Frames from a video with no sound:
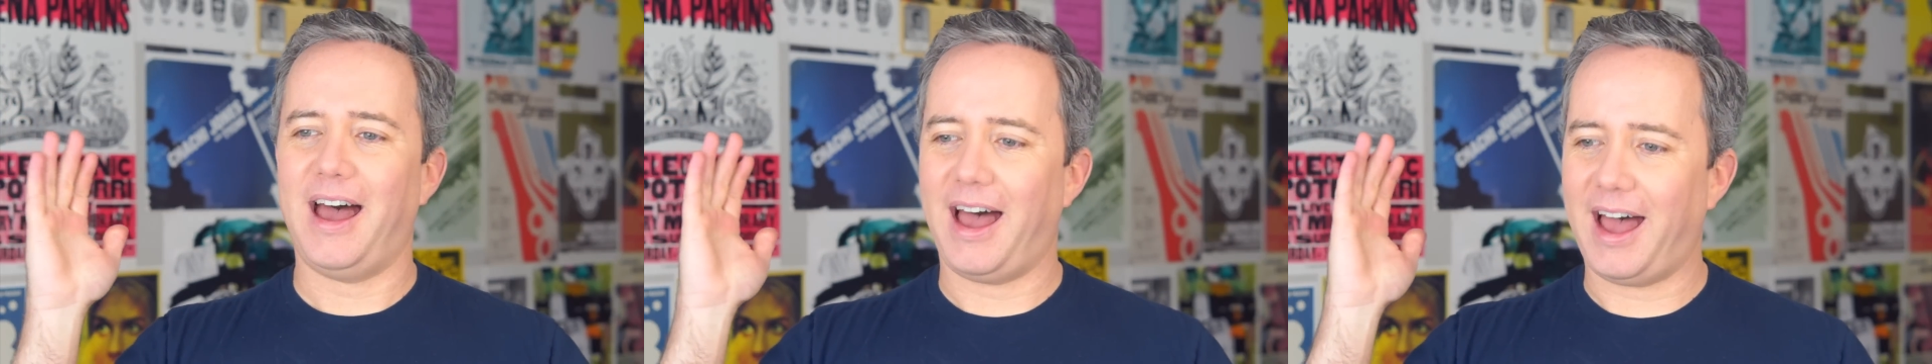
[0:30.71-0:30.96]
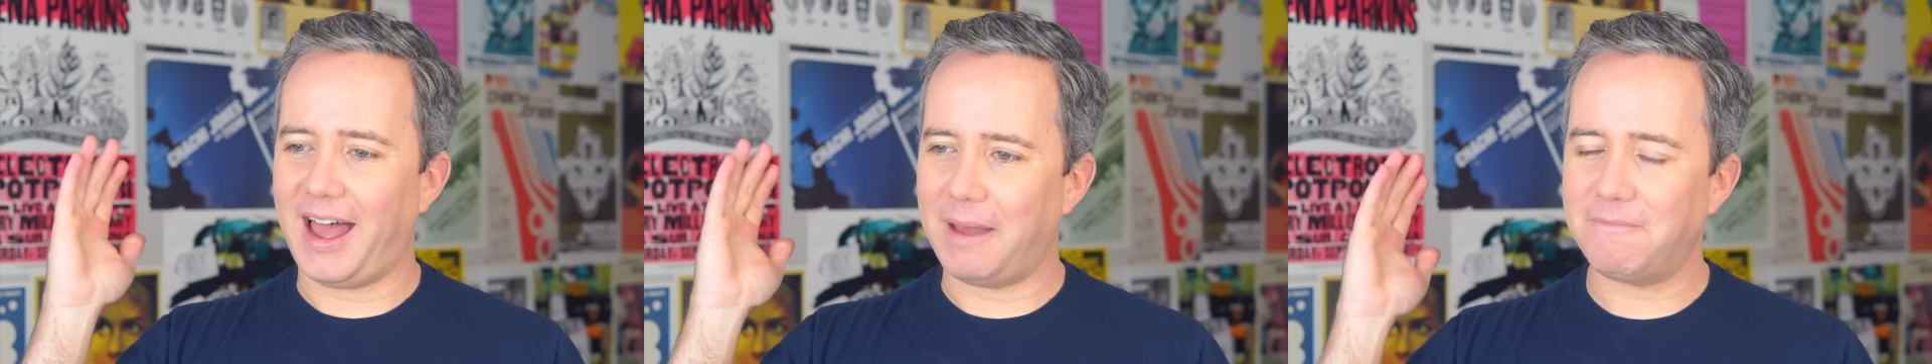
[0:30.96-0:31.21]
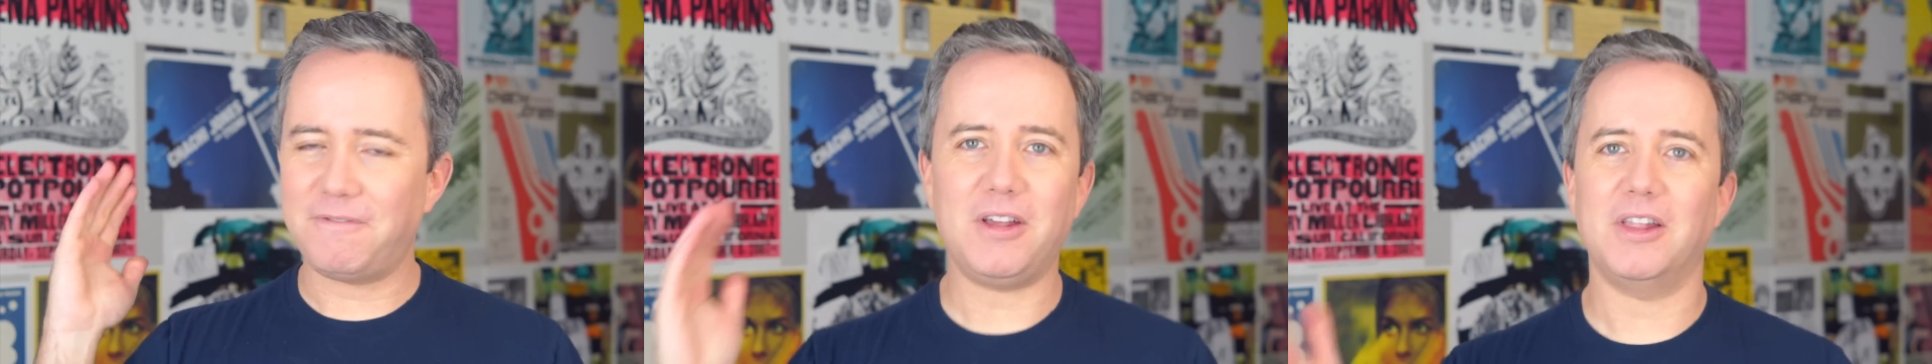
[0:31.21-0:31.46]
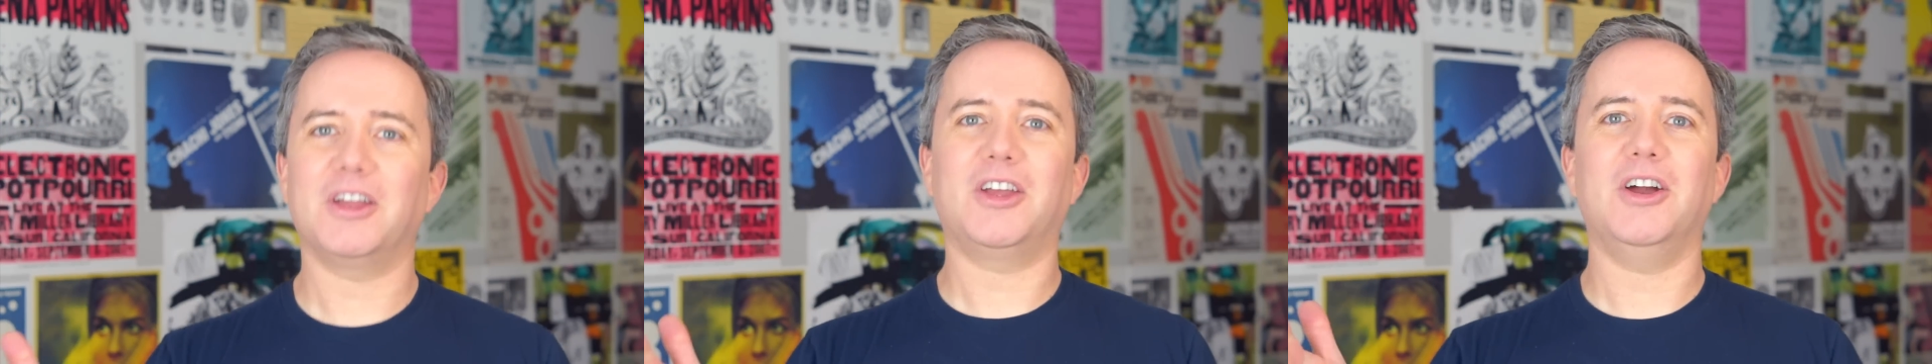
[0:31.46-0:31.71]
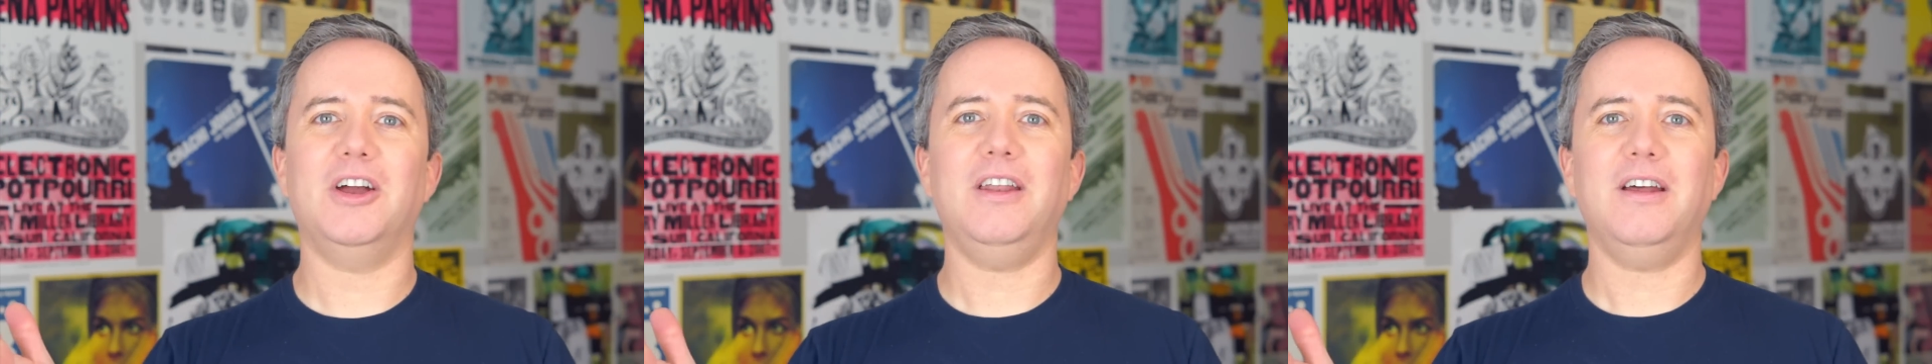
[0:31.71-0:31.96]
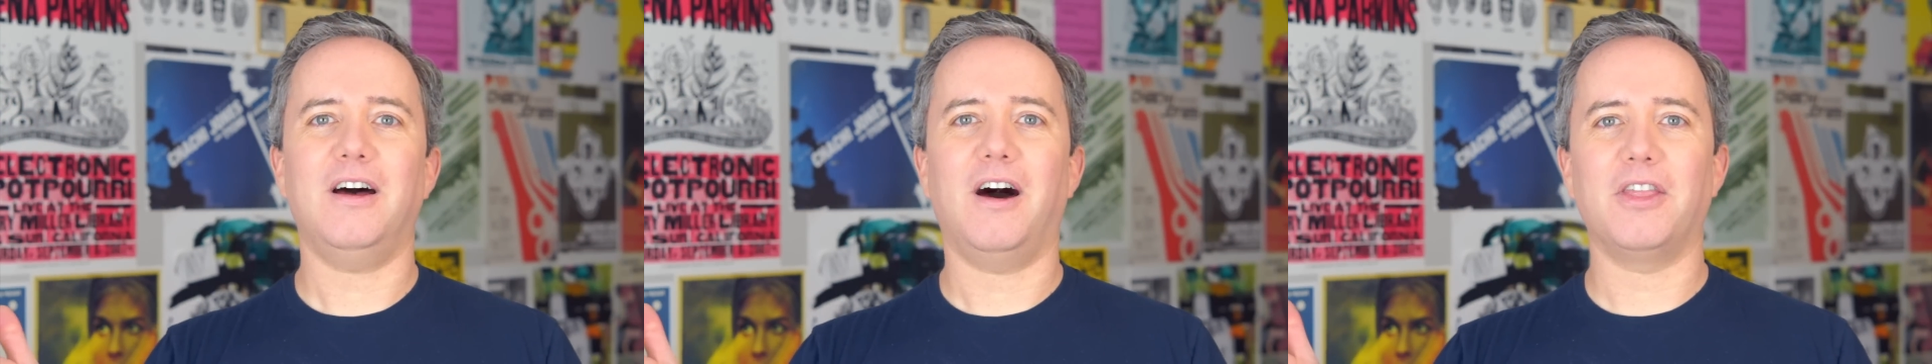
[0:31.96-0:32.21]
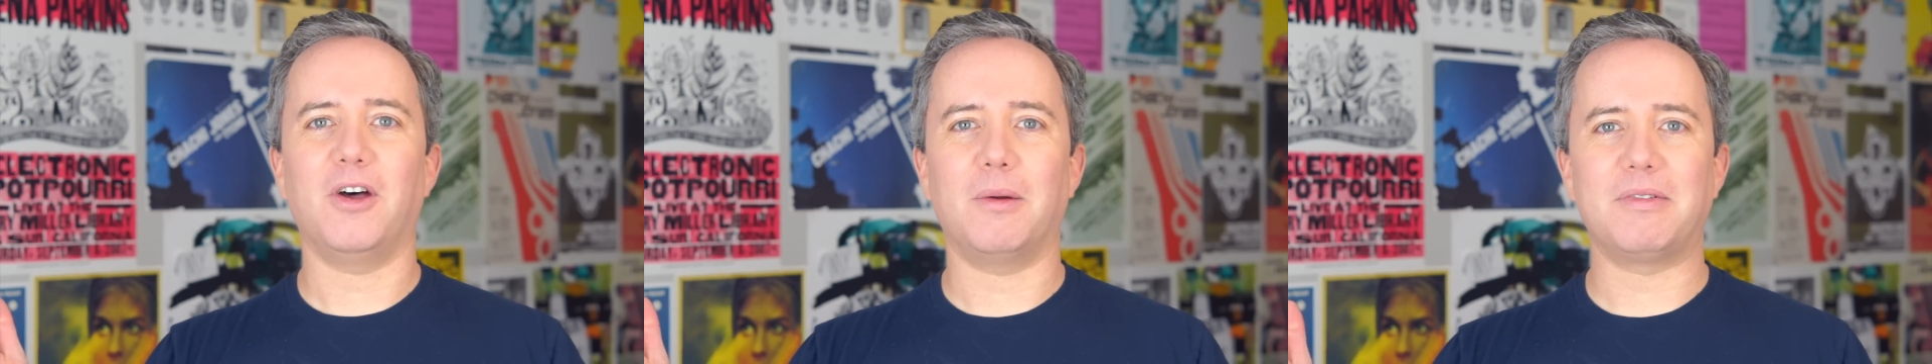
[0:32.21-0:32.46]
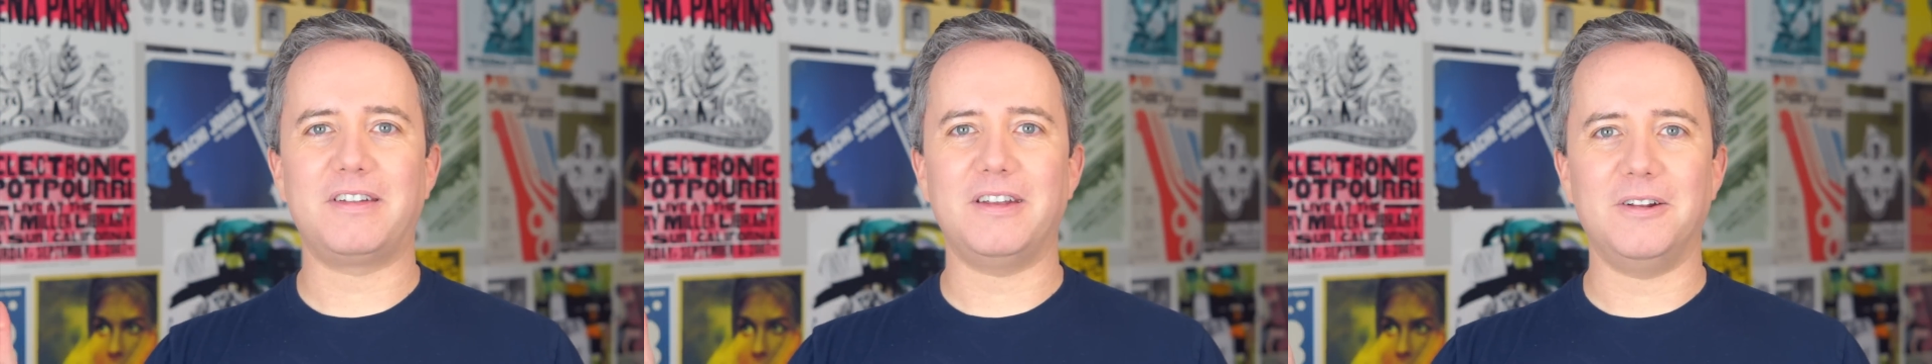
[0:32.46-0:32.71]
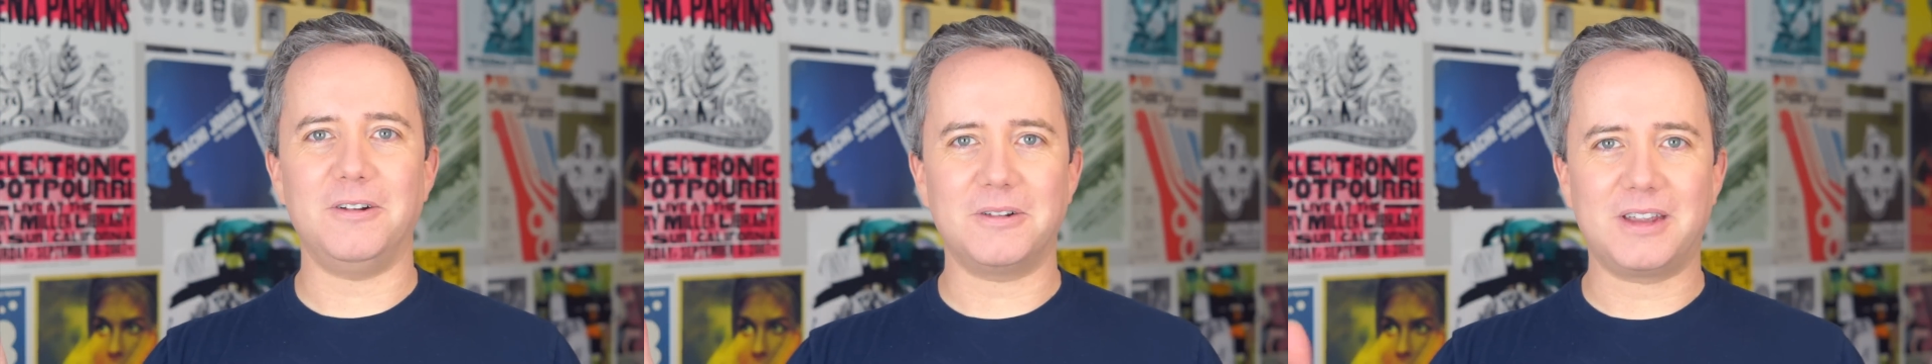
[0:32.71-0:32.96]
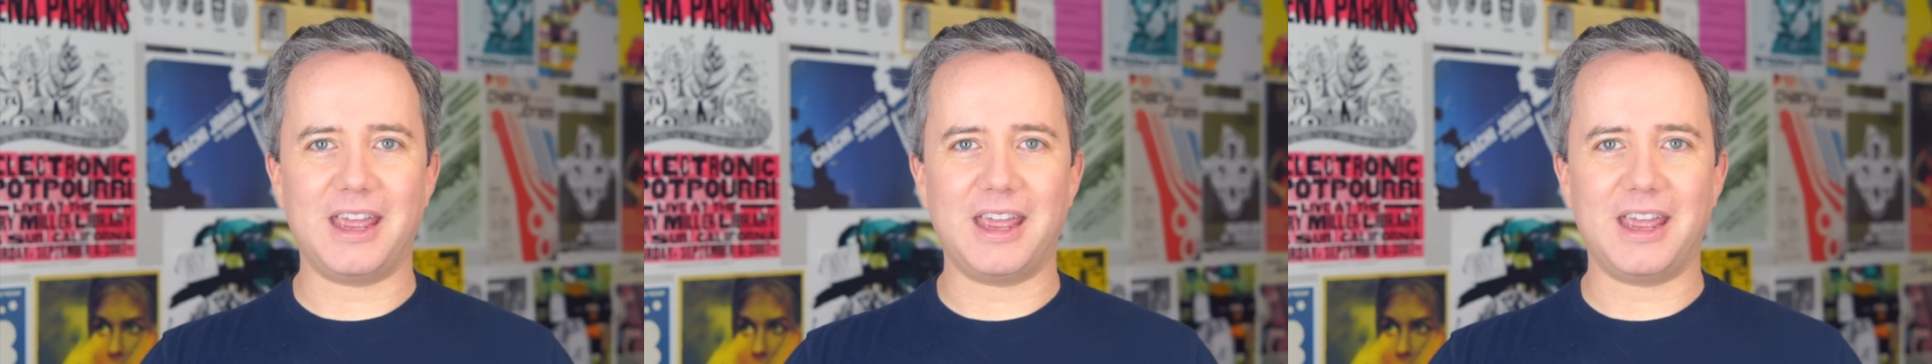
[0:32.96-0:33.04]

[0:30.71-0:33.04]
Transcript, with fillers: I'm feeling good, although I'm still